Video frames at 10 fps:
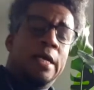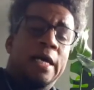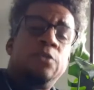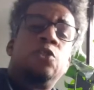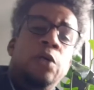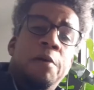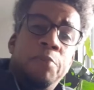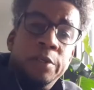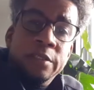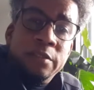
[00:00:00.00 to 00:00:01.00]
I still got
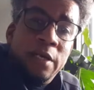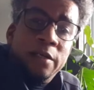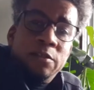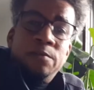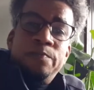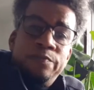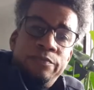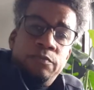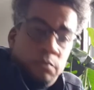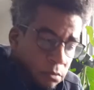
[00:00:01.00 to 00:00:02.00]
Birkenstocks.
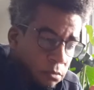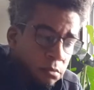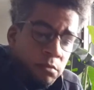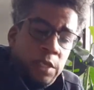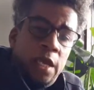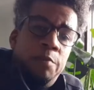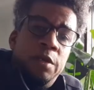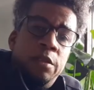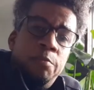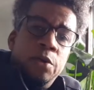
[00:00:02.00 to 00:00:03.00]

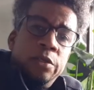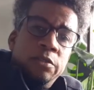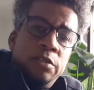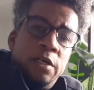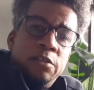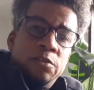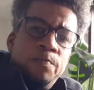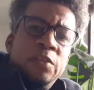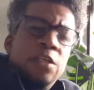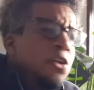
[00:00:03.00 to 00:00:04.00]
Amen to the Birkenstock.
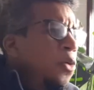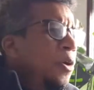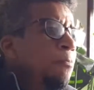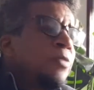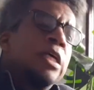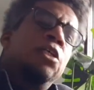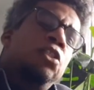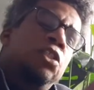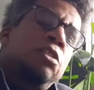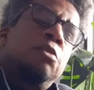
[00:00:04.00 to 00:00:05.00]
You know what?
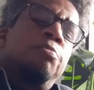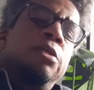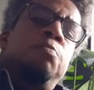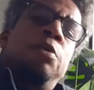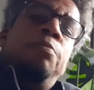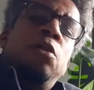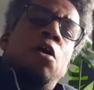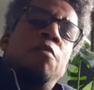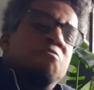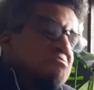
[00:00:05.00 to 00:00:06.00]
Just to piss people
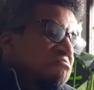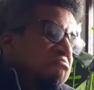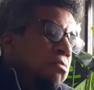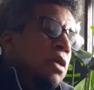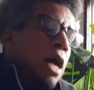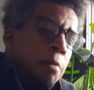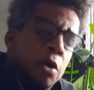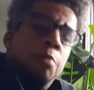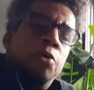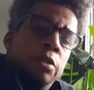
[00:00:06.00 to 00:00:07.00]
off, I'm
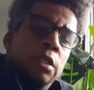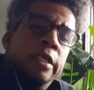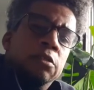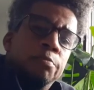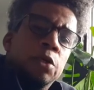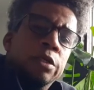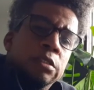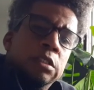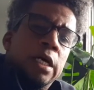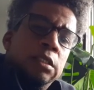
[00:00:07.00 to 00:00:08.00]
going to put the link to
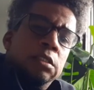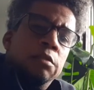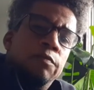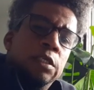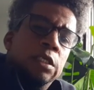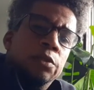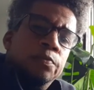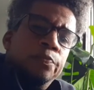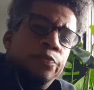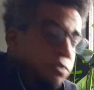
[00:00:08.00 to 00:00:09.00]
Birkenstocks in the video.
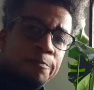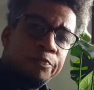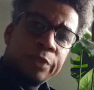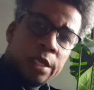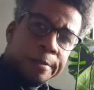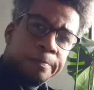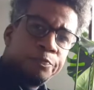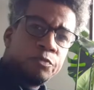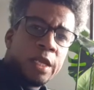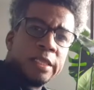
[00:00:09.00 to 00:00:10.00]

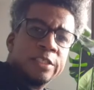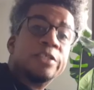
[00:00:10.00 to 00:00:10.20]
Let's